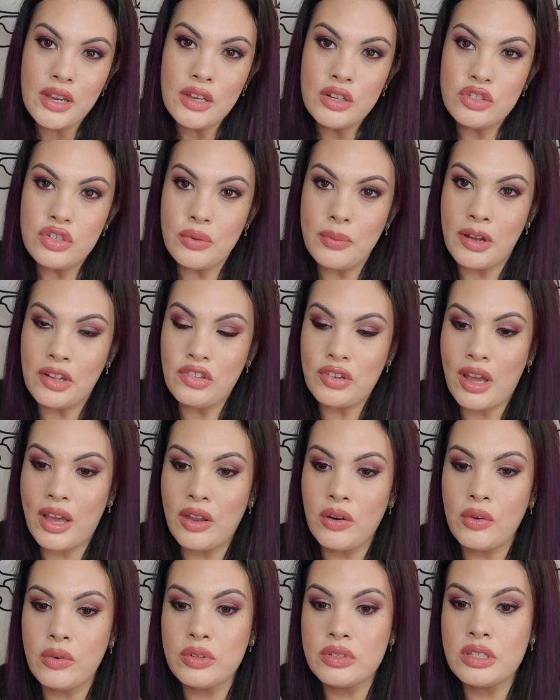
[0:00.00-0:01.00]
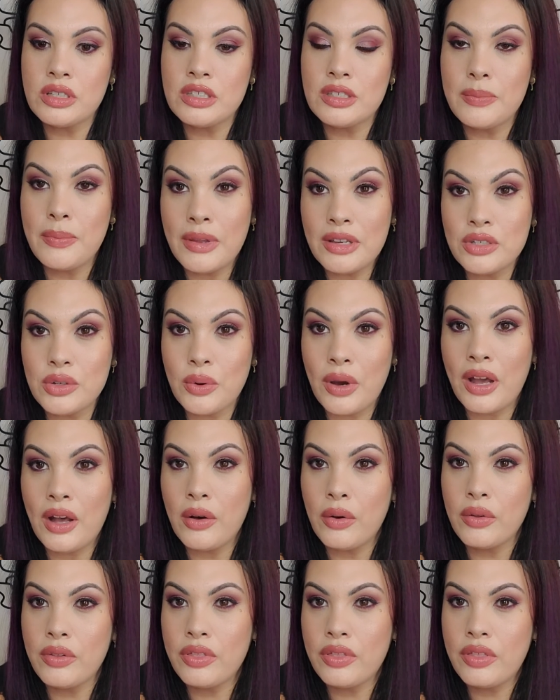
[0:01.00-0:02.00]
to my channels. It's mental
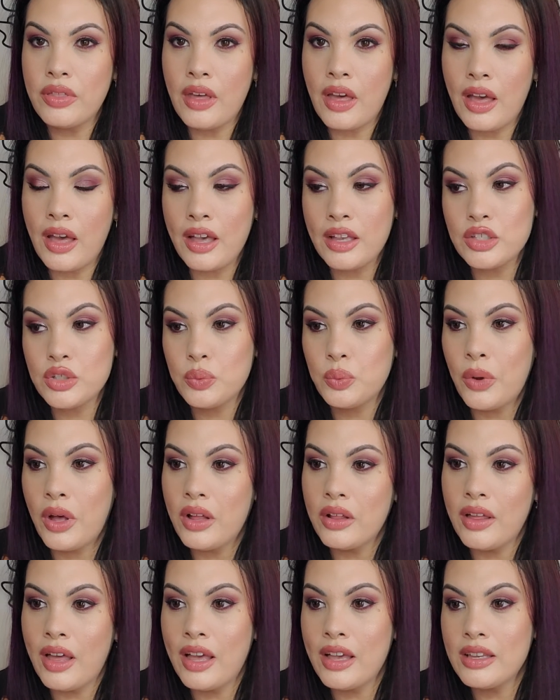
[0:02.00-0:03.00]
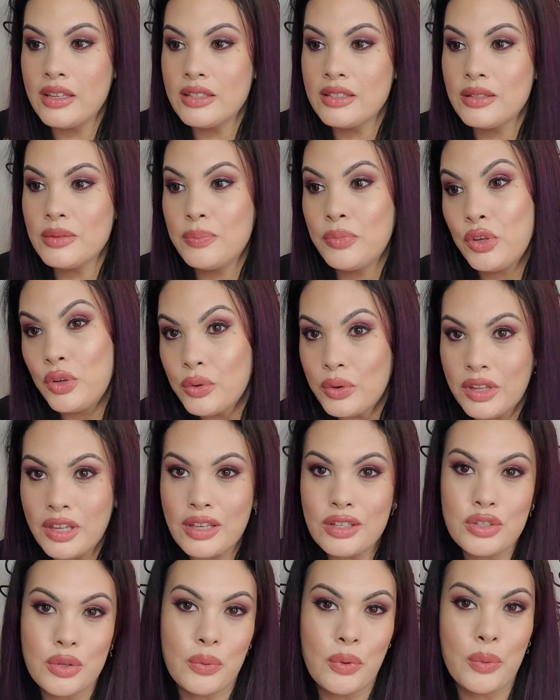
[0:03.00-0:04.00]
health as well as
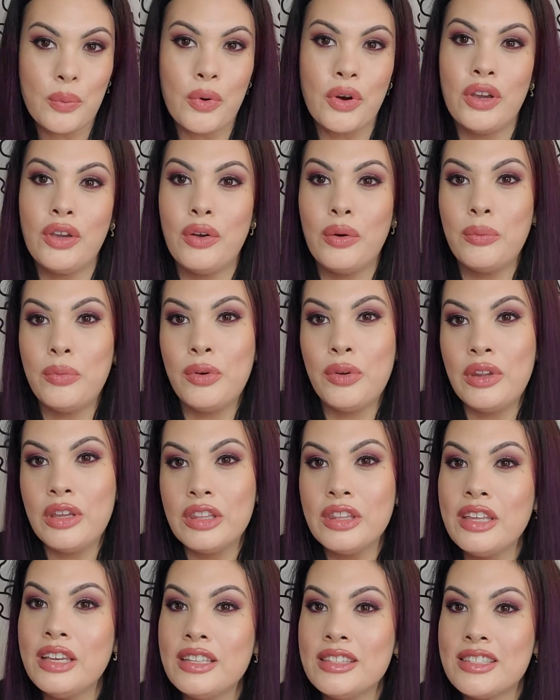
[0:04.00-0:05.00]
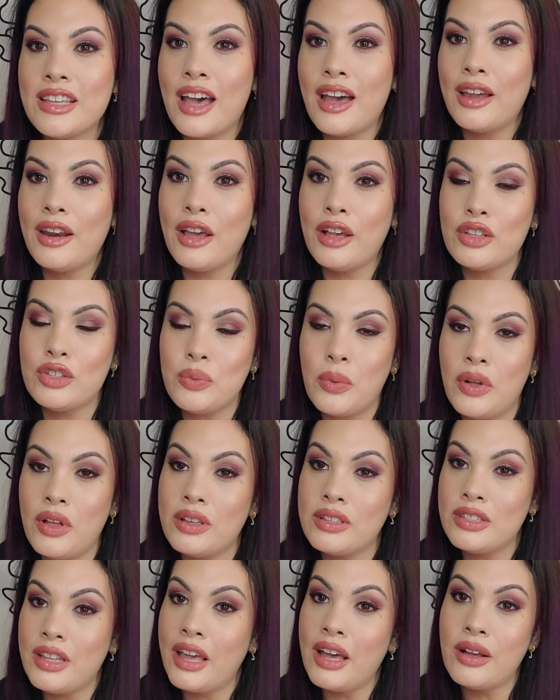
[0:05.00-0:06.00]
beauty, so we're working on beauty on the inside as well
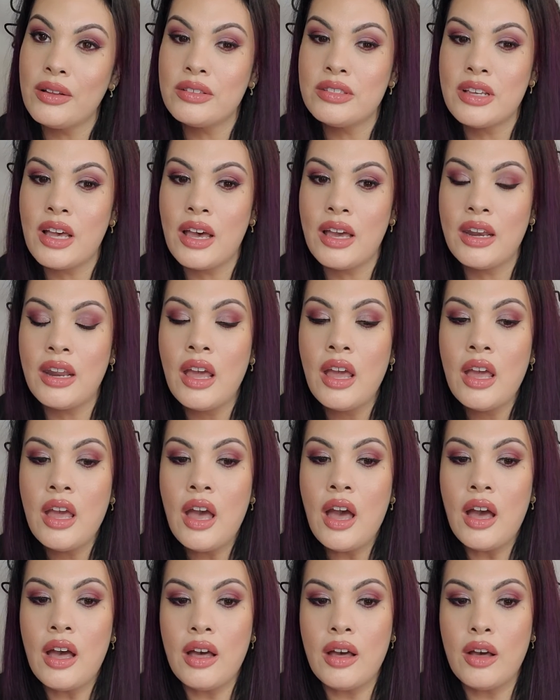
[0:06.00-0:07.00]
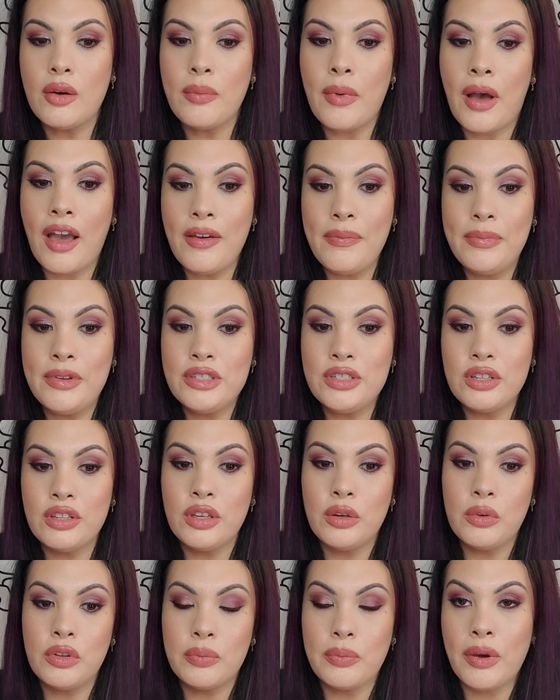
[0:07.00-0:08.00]
as the outside. I've been
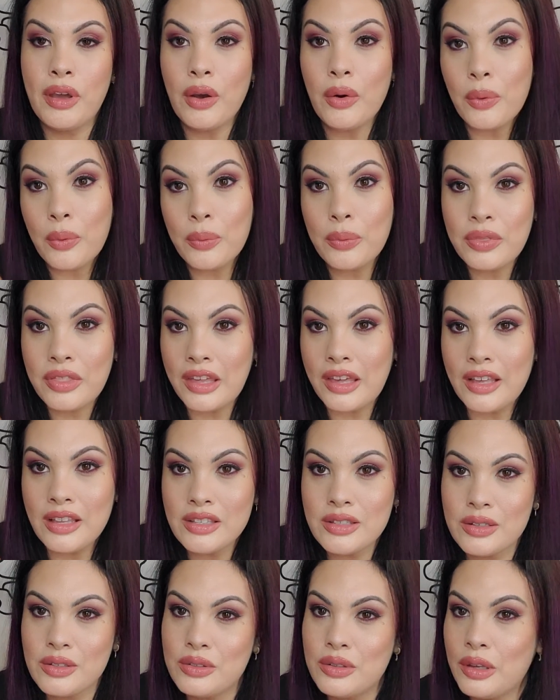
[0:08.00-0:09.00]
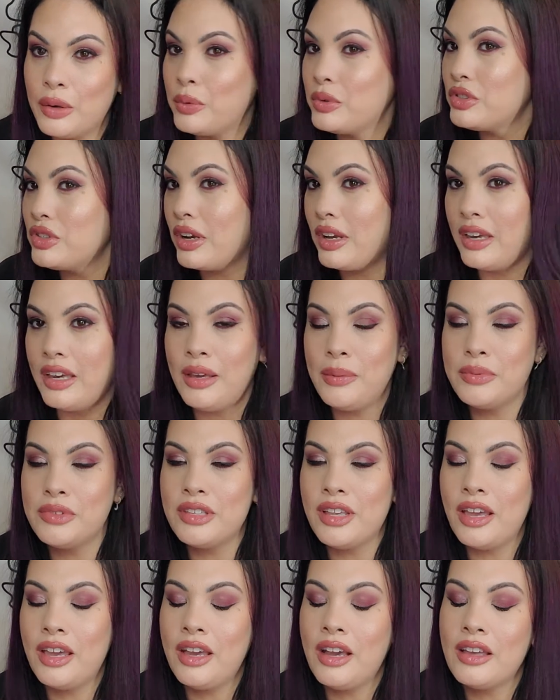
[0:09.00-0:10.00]
dealing with my own things, which I keep
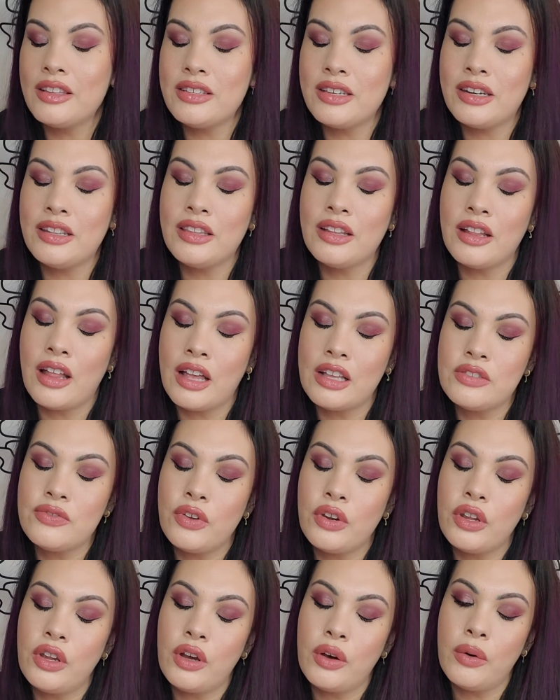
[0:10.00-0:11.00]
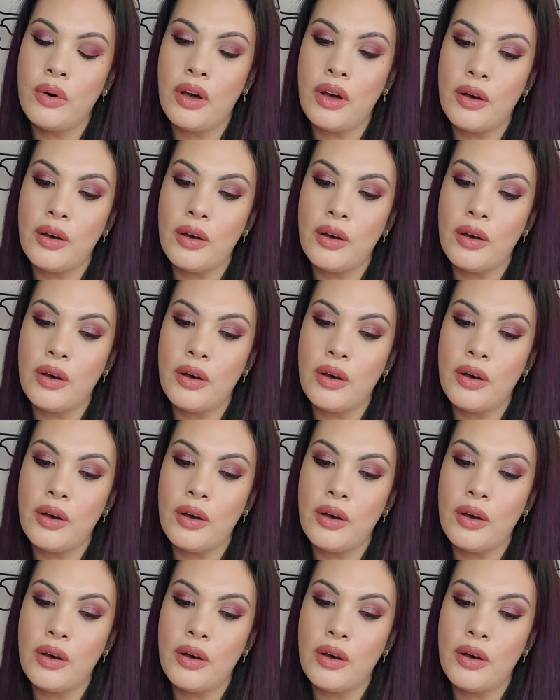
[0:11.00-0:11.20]
saying, I said in the last video,